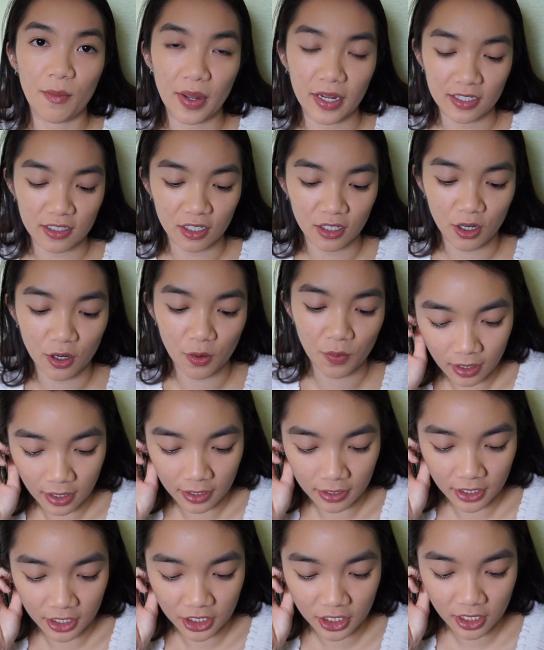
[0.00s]
Mexico.
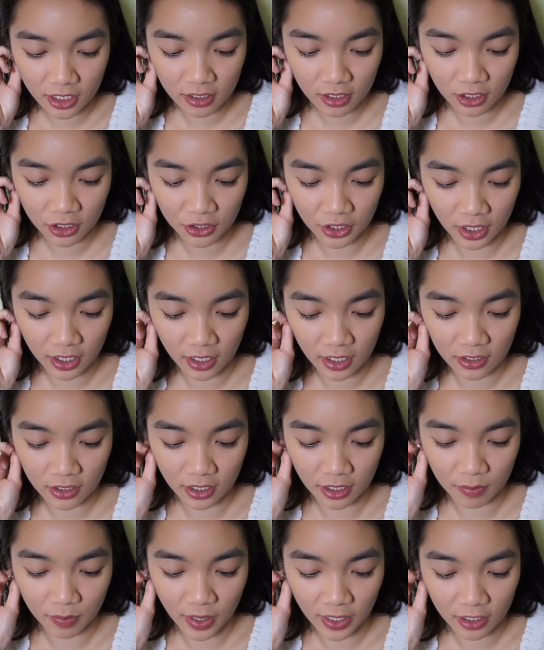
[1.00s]
Indigenous Australians
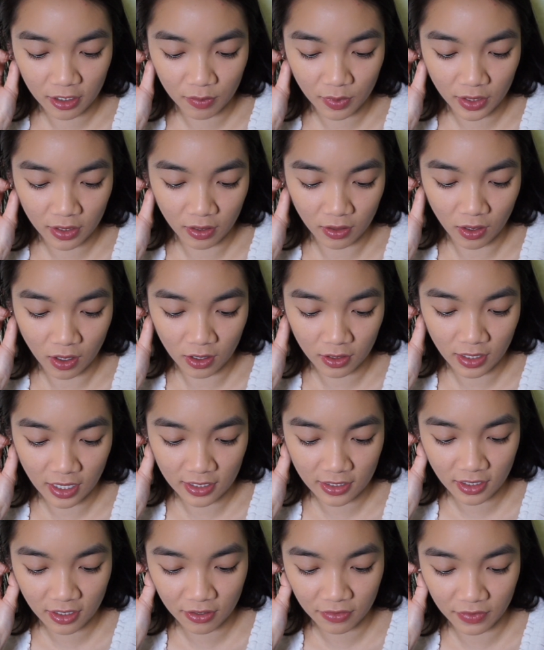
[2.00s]
are impacted by the
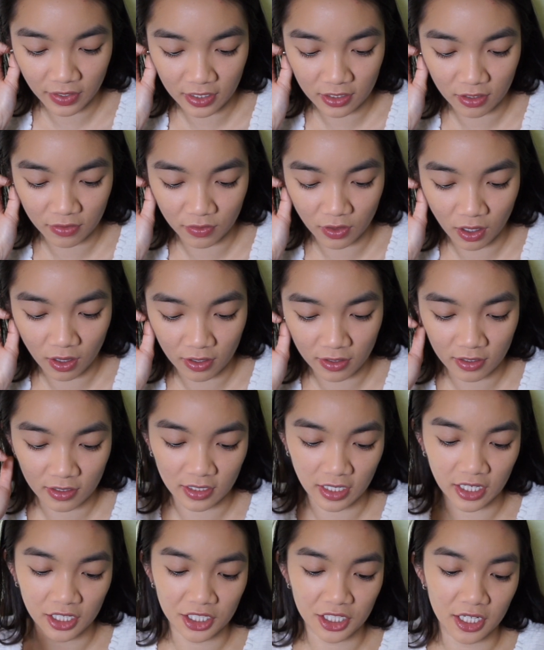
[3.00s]
long-lasting effects of
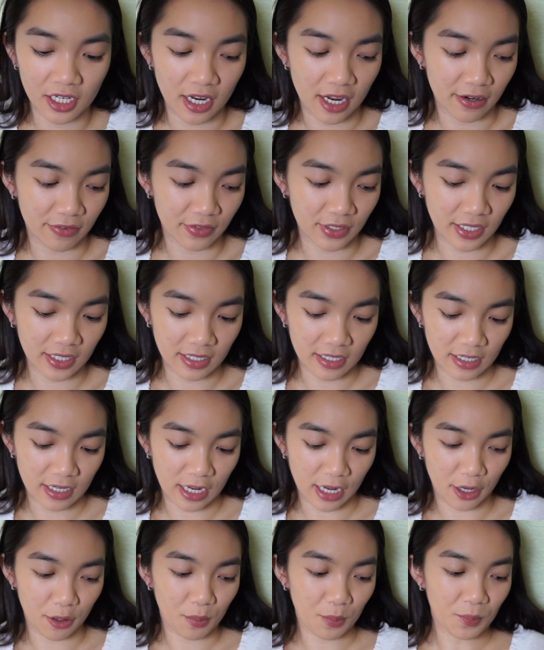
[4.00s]
colonization every
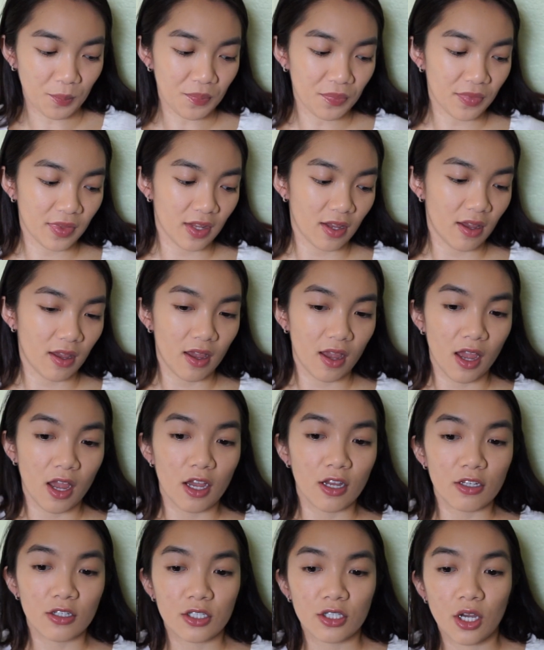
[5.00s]
day.
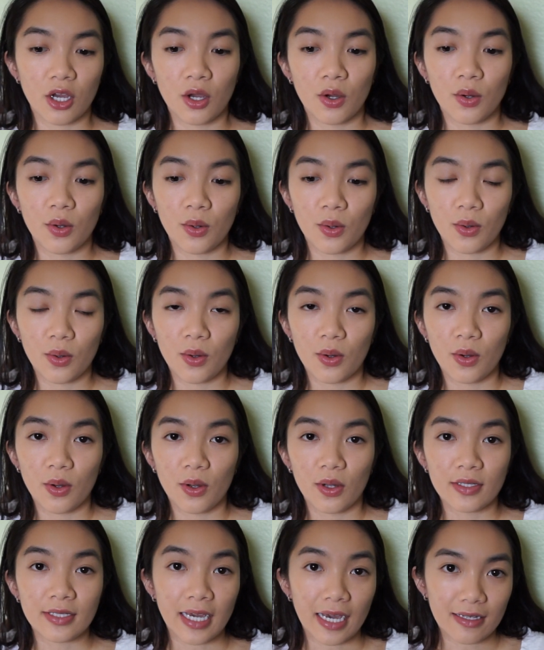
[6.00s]
So
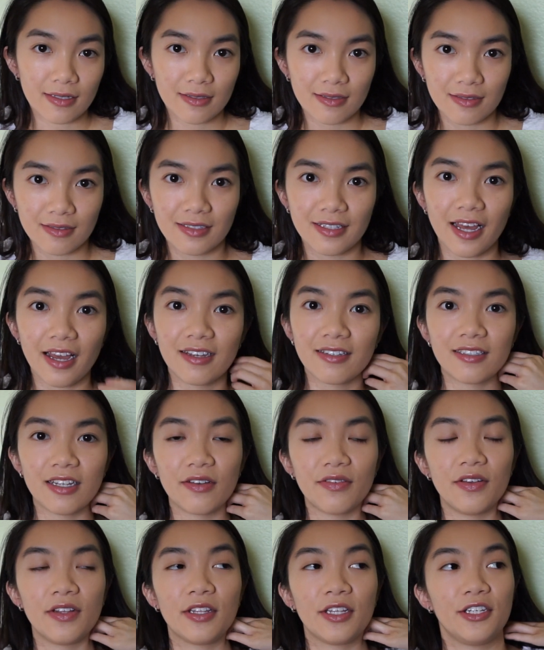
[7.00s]
yes, that is
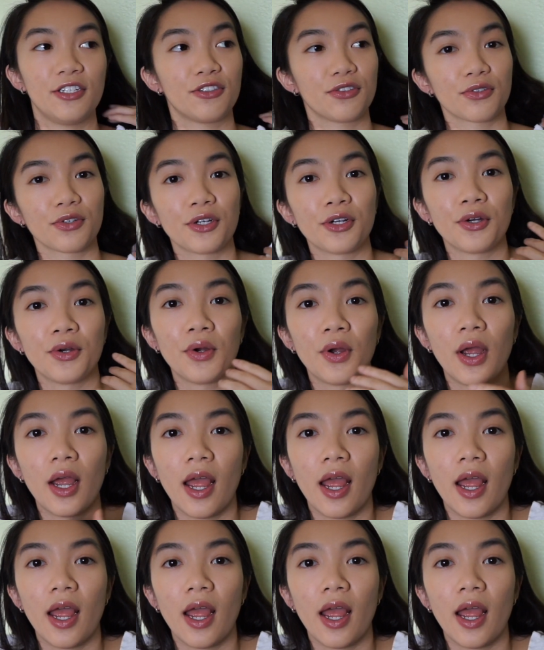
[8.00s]
definitely true.